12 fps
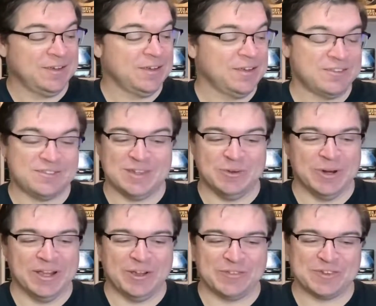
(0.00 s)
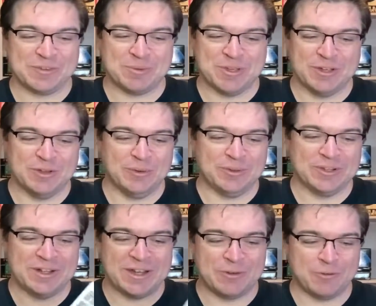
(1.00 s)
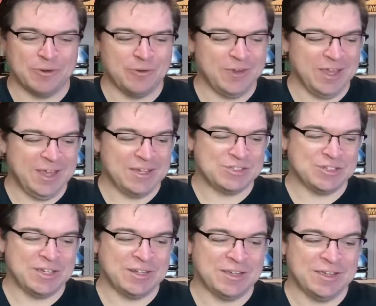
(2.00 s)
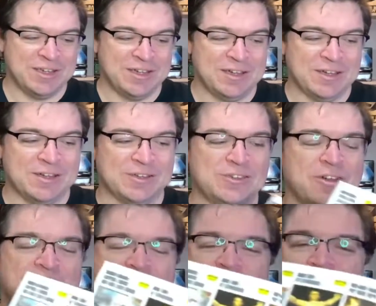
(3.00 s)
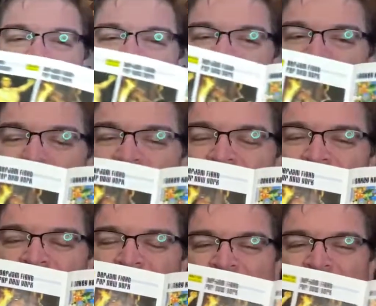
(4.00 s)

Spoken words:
Let's see what else. There's GoldenEye Rogue Agent, Donkey Konga.